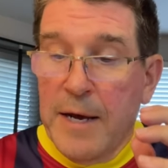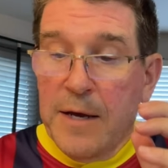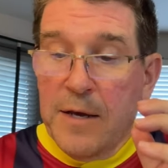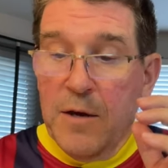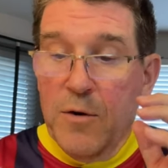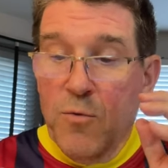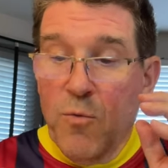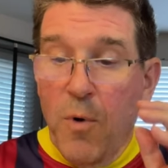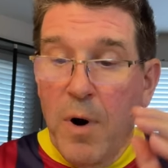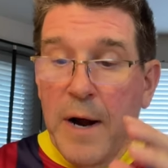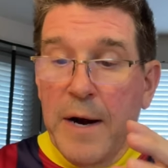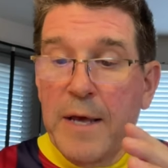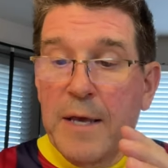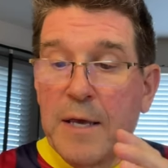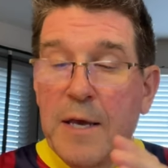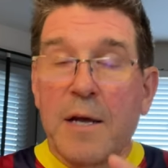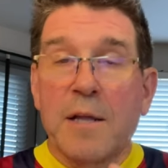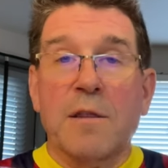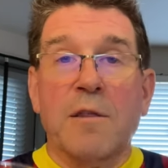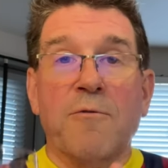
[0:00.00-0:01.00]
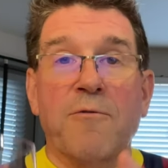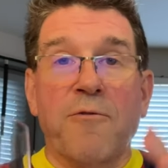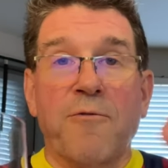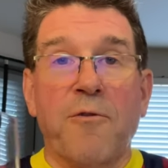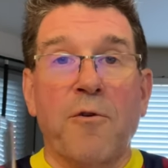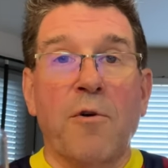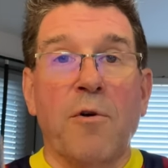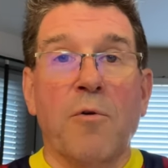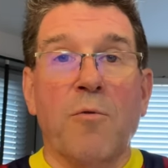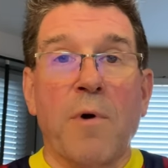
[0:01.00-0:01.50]
You want to get the
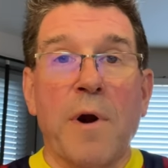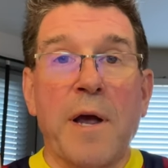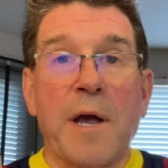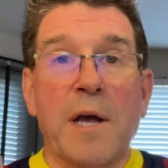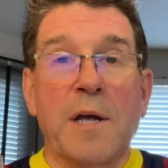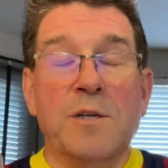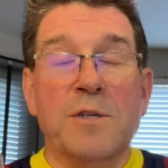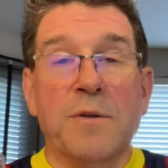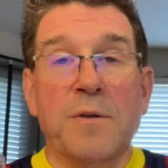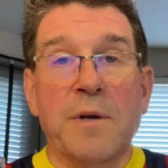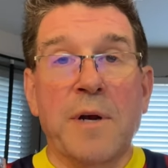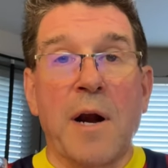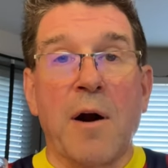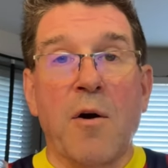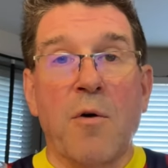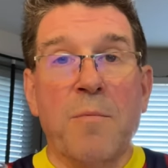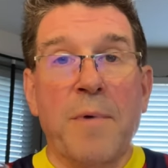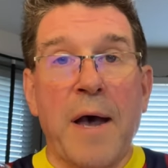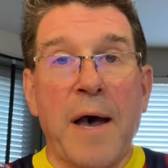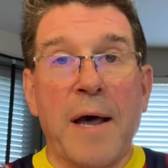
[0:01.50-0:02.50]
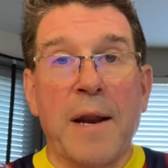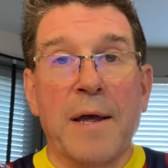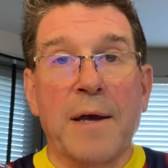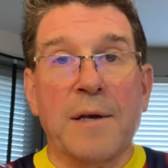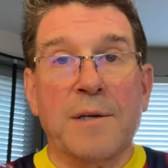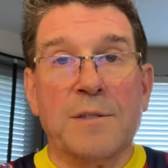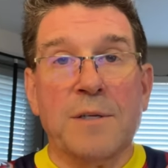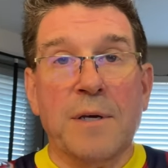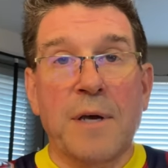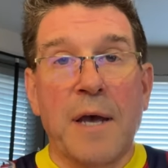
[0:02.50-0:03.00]
full range of the
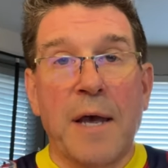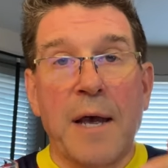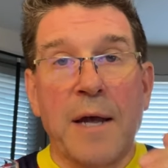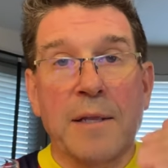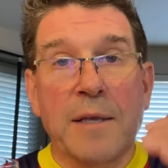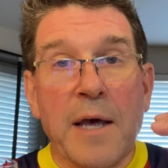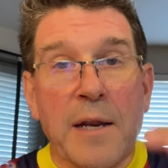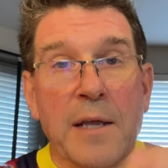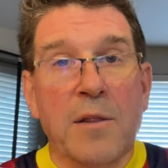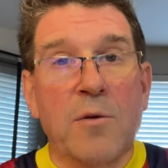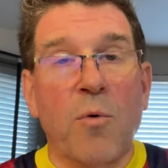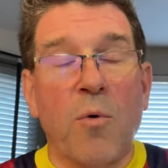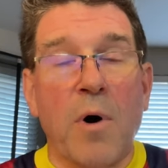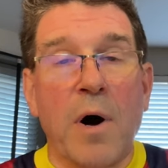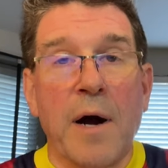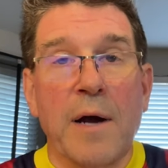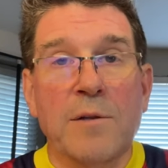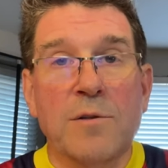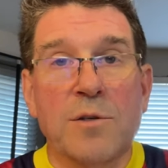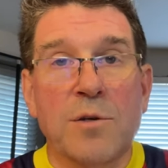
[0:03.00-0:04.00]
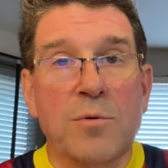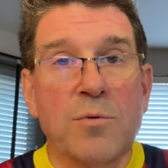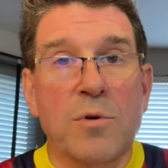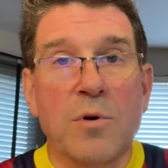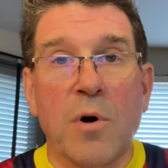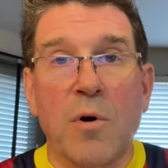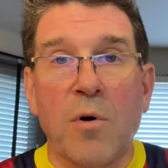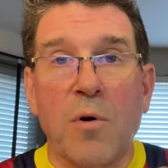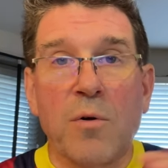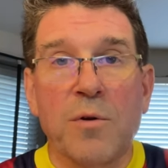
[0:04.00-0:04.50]
aromatics, and getting the wine too
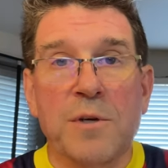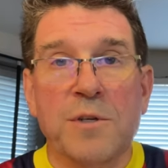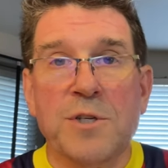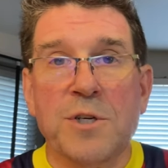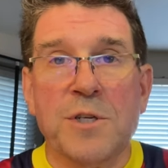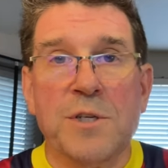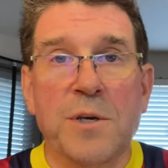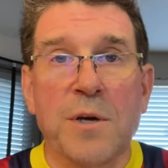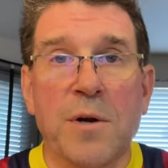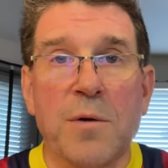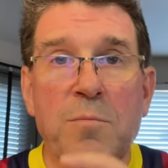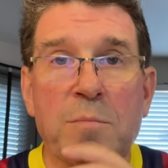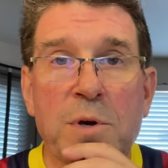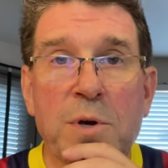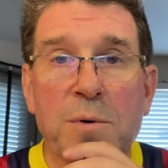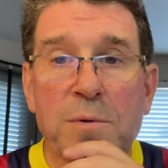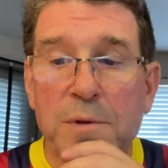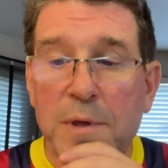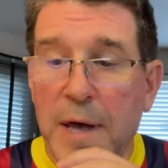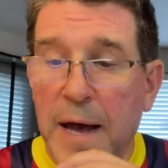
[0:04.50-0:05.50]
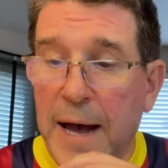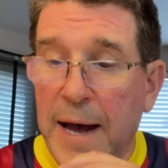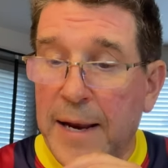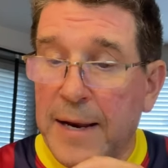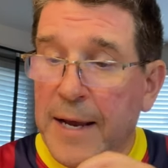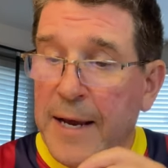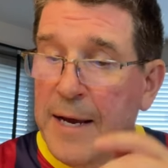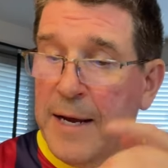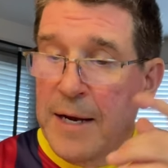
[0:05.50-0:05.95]
cold is just going to mute that.